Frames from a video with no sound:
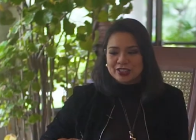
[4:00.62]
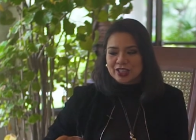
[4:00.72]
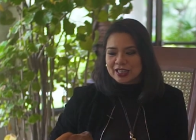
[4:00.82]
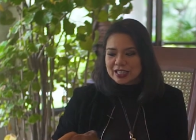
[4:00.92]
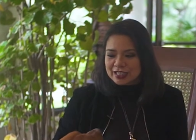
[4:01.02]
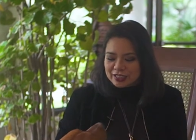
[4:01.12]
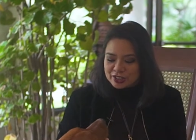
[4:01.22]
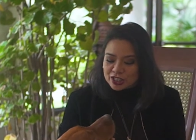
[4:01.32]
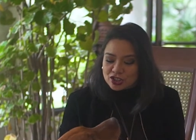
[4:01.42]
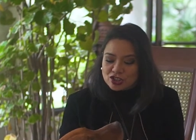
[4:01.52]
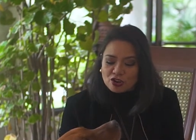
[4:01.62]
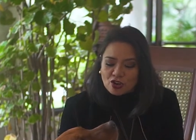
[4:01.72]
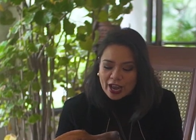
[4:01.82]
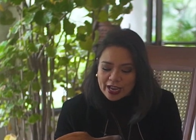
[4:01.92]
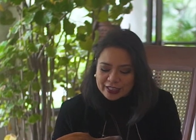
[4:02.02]
so at least there's a
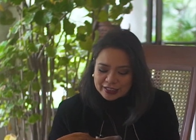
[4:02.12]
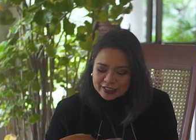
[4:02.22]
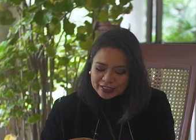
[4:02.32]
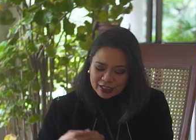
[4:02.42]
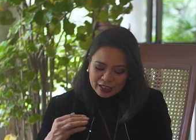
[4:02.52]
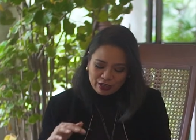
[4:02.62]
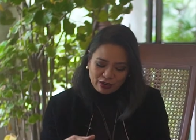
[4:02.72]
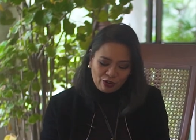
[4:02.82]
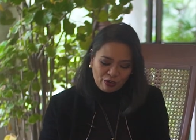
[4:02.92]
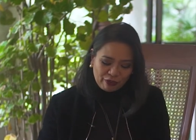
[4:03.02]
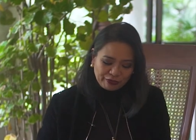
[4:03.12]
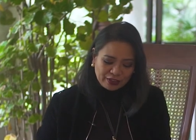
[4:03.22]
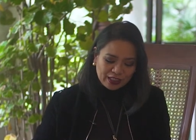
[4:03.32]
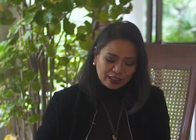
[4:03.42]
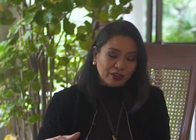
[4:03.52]
choice of
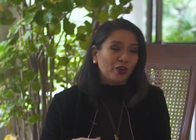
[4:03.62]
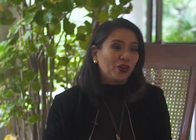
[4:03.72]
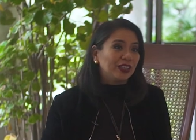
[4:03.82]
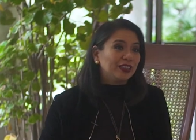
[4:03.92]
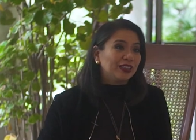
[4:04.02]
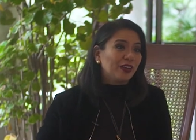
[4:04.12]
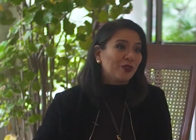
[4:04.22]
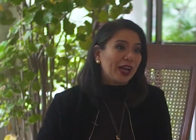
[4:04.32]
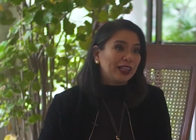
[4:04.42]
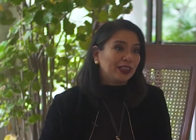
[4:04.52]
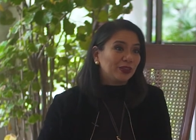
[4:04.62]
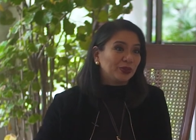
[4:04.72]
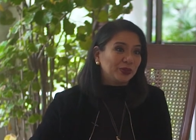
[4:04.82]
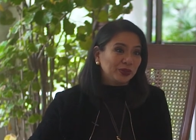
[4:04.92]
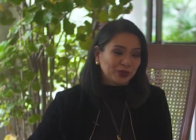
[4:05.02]
the dog that they want to